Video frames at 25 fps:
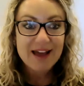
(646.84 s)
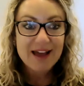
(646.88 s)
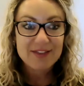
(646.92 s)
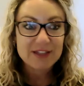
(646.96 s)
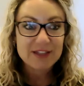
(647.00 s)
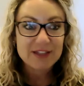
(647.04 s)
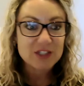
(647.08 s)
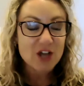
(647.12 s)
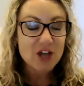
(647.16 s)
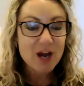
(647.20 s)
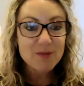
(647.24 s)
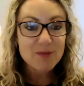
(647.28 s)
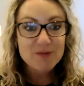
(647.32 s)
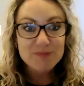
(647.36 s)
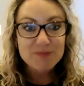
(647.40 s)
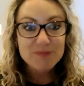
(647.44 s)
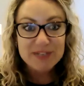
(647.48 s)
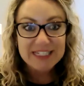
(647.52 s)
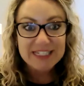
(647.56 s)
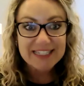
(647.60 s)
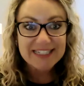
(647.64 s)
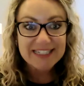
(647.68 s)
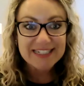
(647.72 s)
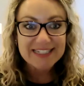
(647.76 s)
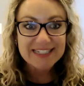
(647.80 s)
the type of
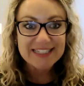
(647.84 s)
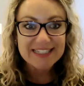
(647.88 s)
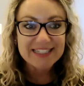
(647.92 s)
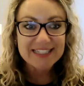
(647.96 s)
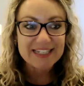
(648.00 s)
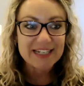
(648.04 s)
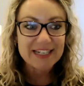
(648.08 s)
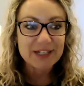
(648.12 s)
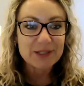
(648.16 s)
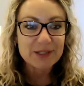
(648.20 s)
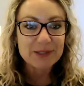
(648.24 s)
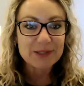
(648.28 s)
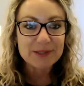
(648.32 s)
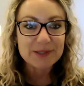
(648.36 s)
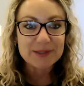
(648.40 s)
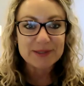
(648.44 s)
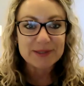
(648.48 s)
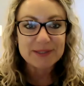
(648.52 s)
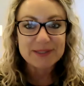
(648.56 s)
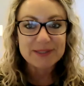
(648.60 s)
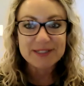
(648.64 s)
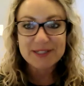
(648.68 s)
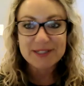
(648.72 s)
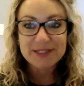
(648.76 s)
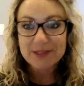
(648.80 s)
business that includes,